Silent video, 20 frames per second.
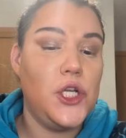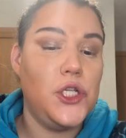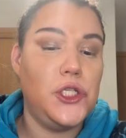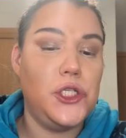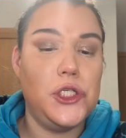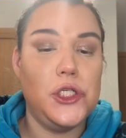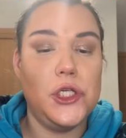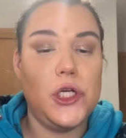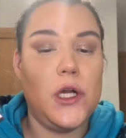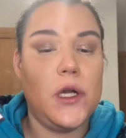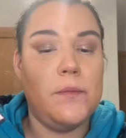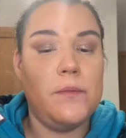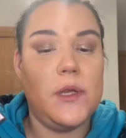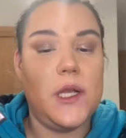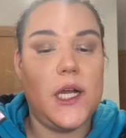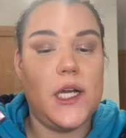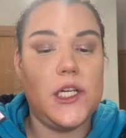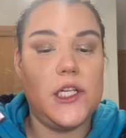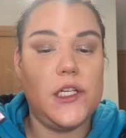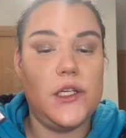to your
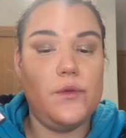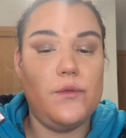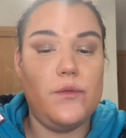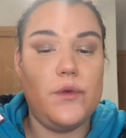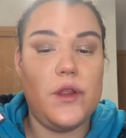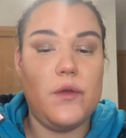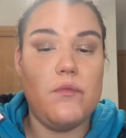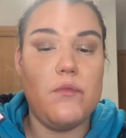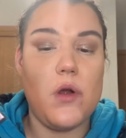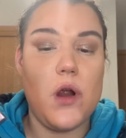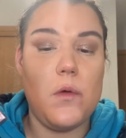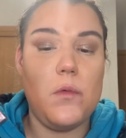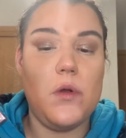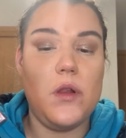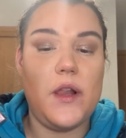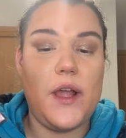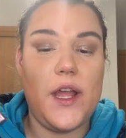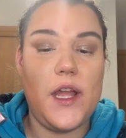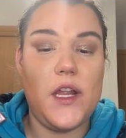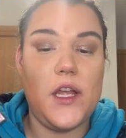complexion with a Marble
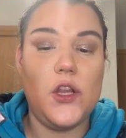Light